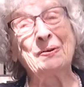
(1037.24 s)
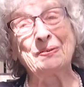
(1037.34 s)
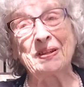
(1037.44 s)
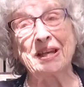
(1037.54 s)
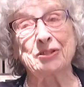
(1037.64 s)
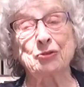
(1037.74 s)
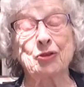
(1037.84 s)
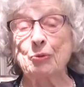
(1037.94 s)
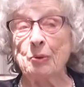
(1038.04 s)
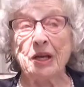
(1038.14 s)
Well, that's
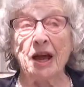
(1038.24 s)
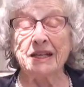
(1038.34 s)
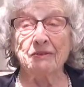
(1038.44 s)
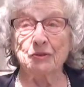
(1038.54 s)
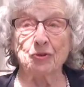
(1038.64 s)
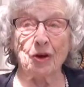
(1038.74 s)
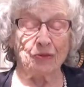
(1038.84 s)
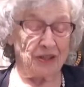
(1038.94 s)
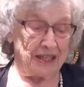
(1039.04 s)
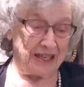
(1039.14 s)
true, but I never
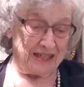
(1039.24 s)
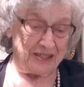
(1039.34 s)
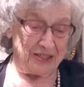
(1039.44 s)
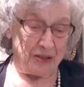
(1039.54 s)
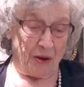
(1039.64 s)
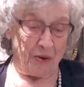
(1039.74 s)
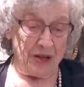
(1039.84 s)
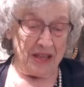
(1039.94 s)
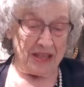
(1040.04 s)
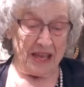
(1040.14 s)
drove in England, so
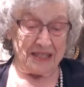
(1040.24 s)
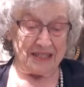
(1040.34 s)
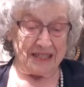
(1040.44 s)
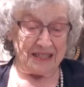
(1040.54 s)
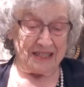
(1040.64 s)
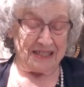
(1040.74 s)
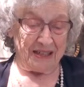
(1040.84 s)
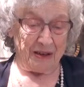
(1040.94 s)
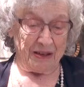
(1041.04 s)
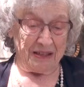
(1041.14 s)
that didn't
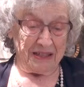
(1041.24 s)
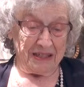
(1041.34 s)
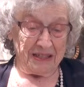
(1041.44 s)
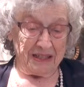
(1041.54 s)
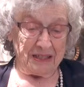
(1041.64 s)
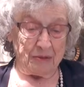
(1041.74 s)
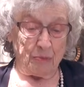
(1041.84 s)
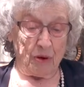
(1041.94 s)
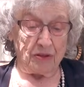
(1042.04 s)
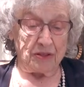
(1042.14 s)

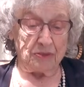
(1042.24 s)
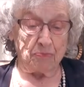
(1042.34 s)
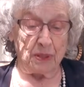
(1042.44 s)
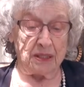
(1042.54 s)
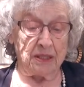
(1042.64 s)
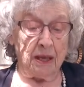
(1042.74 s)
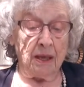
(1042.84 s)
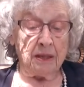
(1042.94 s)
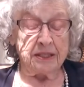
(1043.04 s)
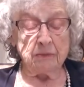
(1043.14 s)
bother me.
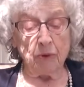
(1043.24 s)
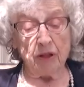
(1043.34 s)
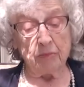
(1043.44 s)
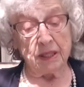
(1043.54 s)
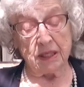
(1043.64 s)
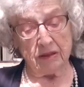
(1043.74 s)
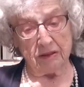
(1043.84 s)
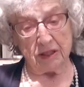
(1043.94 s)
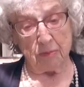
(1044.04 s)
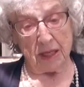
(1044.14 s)
Didn't bother me
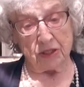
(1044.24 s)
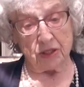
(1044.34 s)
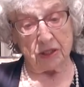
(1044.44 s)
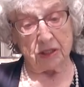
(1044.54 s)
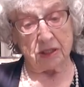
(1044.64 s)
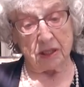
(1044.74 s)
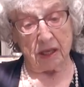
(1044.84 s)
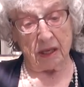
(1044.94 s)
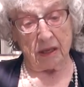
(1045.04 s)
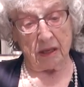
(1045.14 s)
near as much as
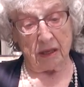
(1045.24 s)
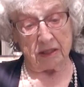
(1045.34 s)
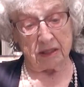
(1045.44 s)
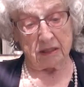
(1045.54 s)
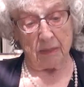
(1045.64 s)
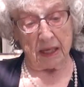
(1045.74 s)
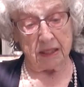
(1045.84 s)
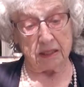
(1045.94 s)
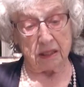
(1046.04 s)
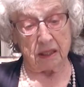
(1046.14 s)
the
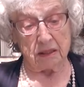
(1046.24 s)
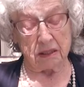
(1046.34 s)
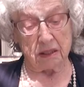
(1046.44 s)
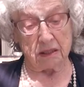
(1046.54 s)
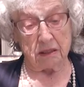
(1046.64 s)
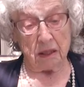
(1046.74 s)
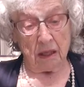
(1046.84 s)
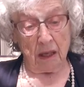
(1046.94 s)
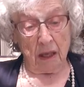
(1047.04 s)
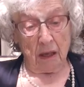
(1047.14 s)
money thing did,
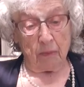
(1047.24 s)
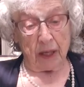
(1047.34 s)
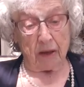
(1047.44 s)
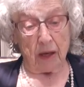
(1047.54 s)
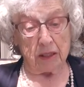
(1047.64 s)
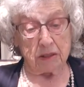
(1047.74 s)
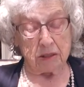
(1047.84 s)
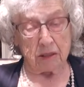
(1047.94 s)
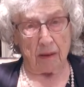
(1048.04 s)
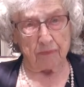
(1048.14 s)

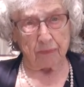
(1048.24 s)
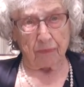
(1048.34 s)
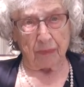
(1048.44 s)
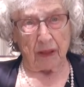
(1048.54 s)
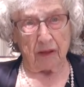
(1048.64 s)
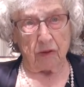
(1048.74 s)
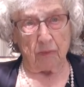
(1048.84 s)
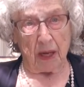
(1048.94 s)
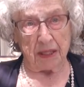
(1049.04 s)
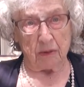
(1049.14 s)
because your
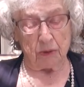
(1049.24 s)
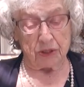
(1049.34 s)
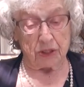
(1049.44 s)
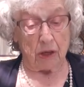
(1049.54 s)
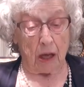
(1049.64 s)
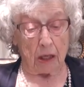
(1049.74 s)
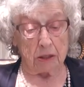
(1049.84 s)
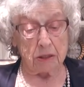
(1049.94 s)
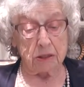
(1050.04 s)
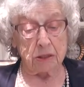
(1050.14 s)
money was
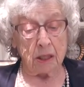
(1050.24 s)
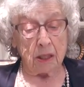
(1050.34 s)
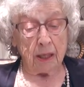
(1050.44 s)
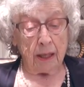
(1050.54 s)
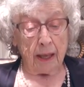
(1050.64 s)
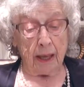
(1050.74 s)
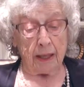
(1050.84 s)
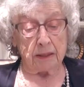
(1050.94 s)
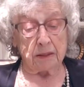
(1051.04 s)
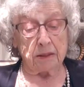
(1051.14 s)
dollars,
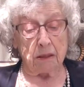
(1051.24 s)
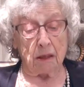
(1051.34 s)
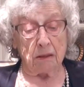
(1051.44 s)
and